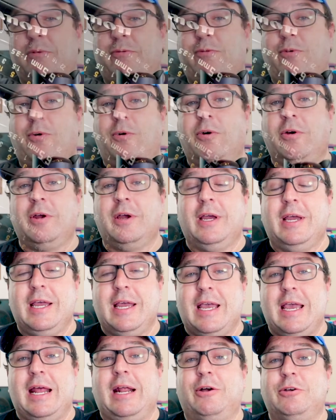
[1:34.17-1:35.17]
before,
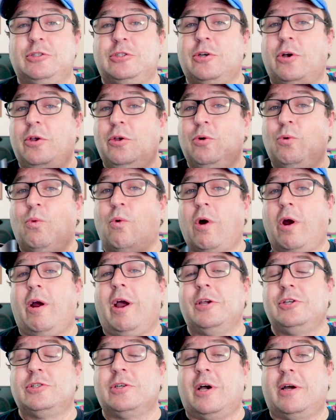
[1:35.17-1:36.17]
and I'm going to show you where
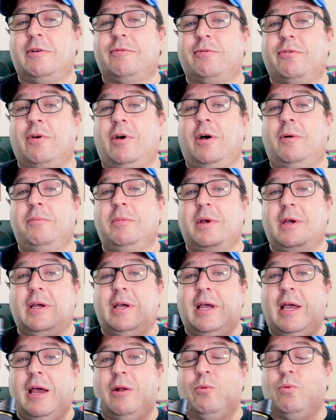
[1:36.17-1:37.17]
I shot it from
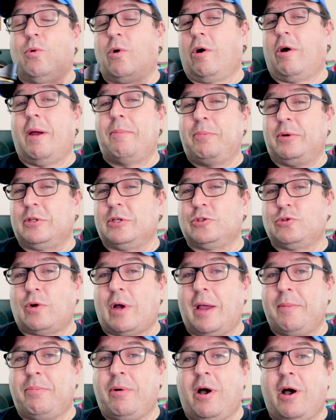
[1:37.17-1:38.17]
and where I put the
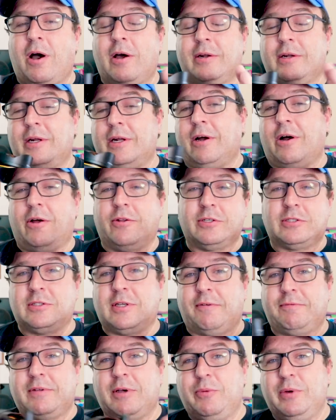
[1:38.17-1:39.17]
tripod and all the
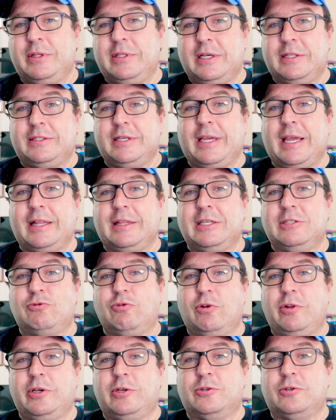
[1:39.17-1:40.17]
stuff that we did to get
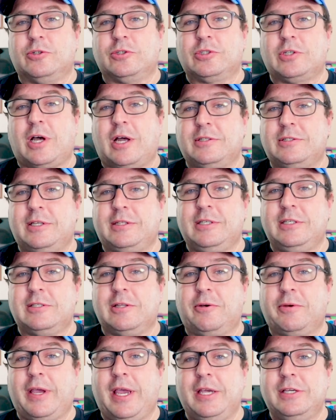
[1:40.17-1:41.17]
these really cool shots at these
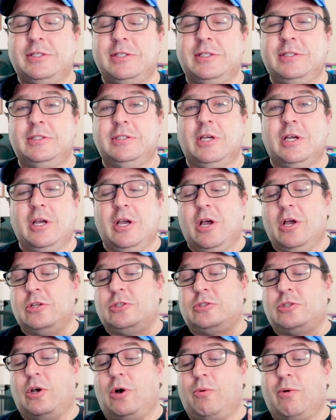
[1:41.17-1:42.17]
locations.
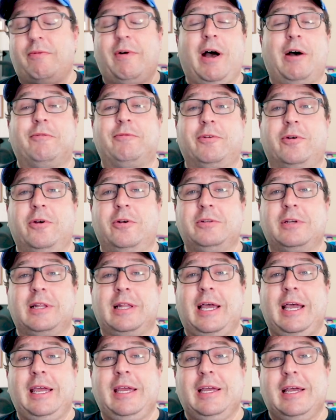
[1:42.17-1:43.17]
So without further
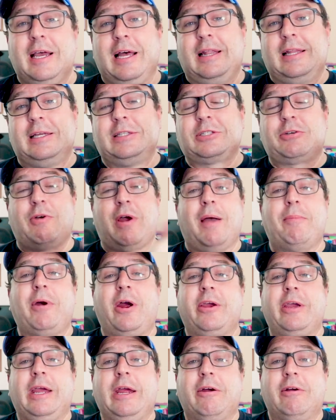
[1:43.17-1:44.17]
delay, let's grab
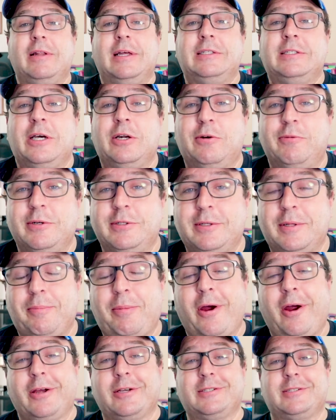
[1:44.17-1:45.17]
our gear and let's head over to the
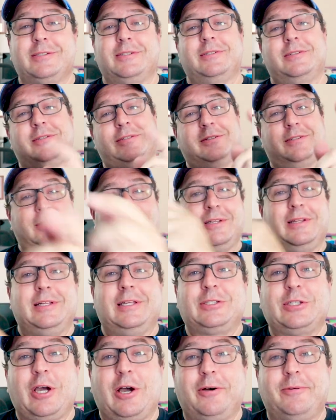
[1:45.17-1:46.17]
parks.
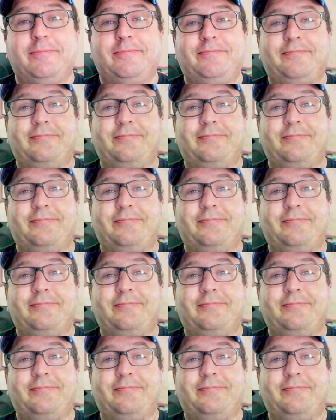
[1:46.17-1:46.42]
Let's go.